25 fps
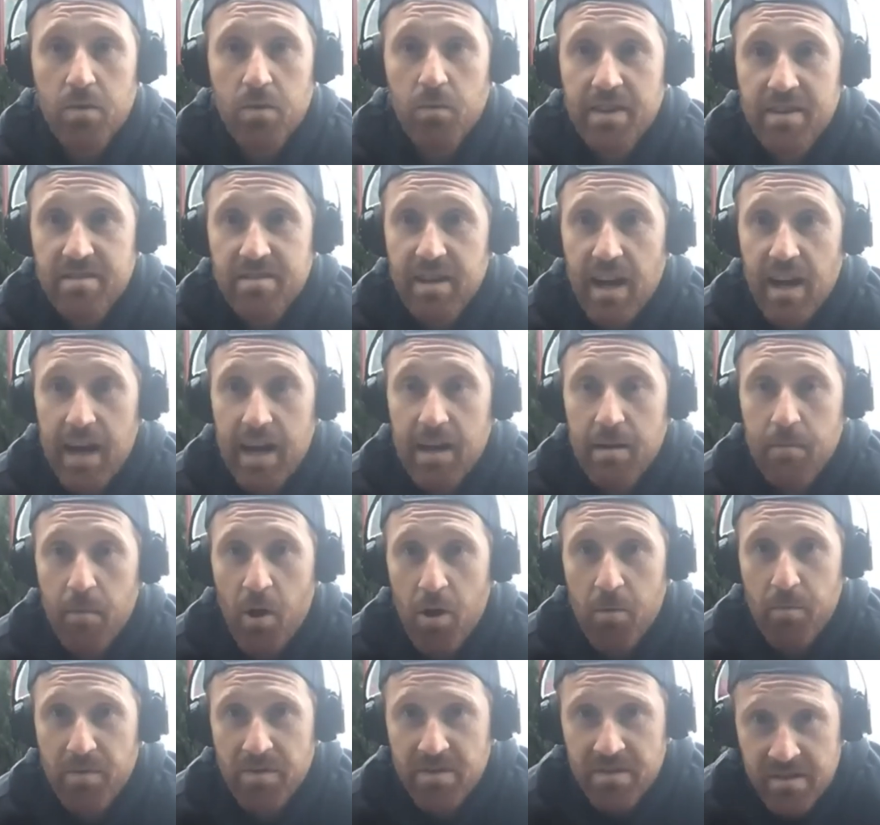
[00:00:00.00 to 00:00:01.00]
that when the
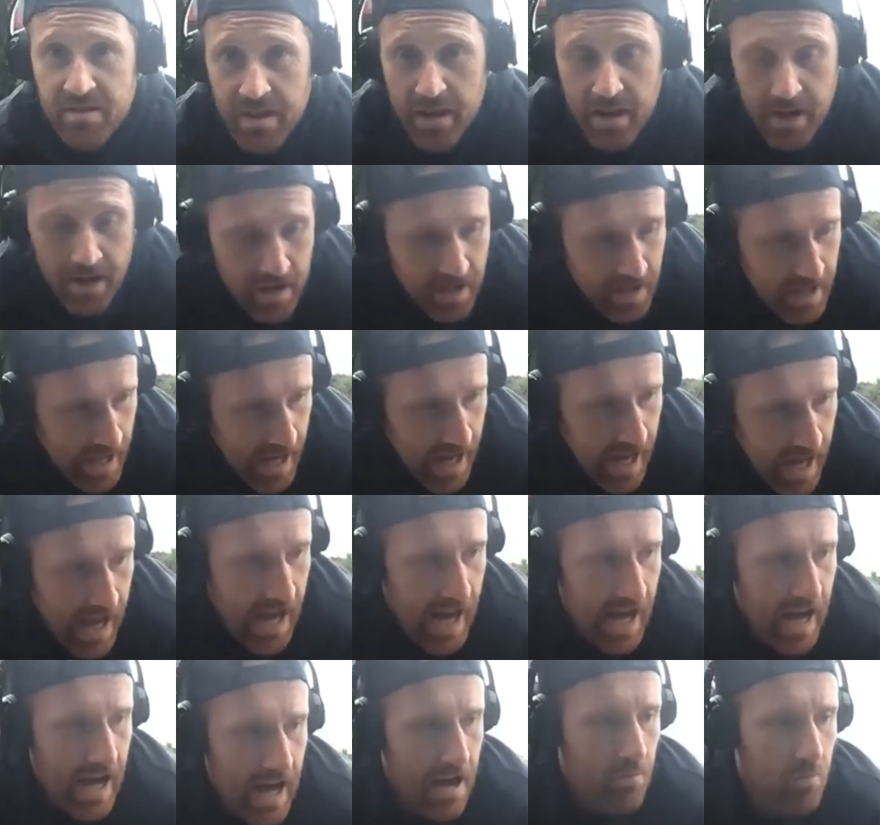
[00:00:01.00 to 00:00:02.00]
stadium opens,
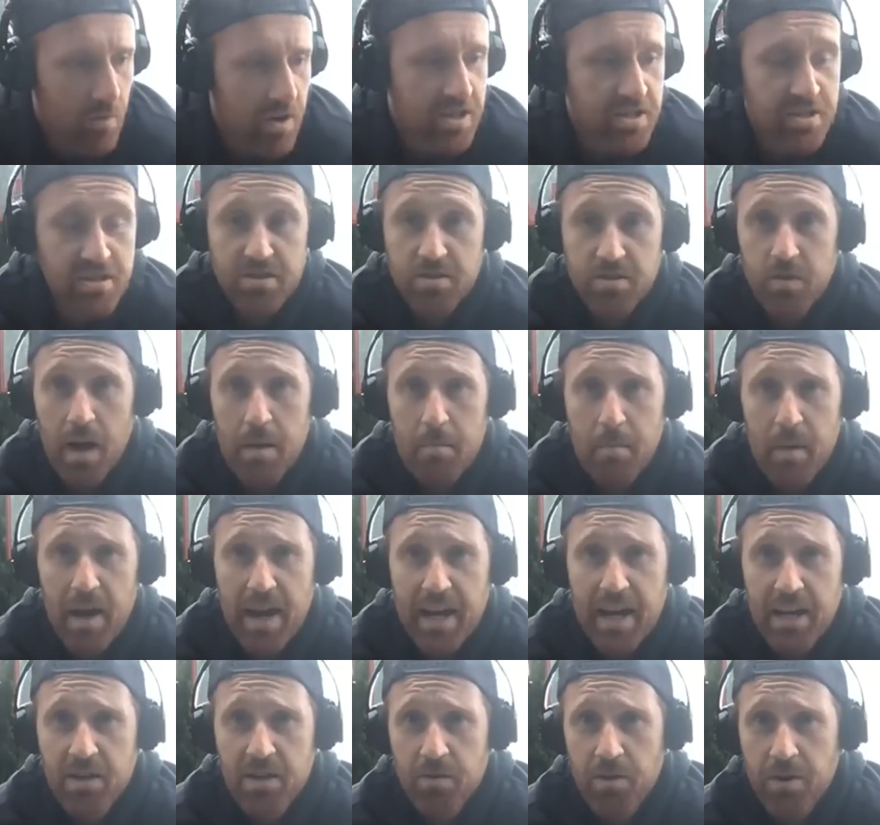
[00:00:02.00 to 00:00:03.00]
um, we're just straight
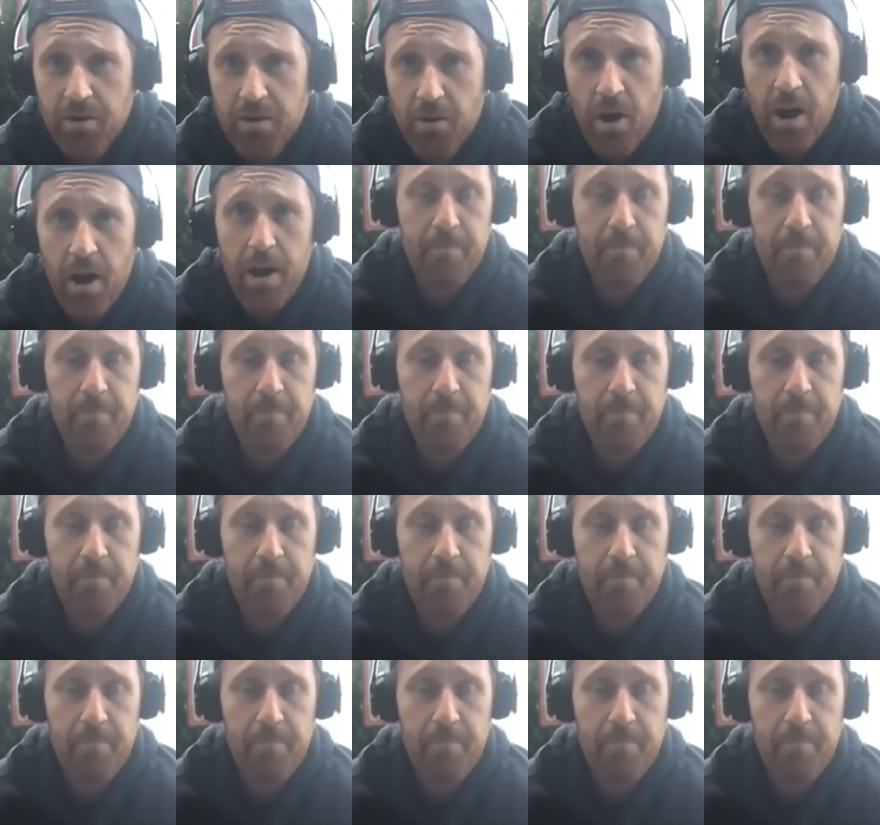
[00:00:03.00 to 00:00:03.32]
back into it,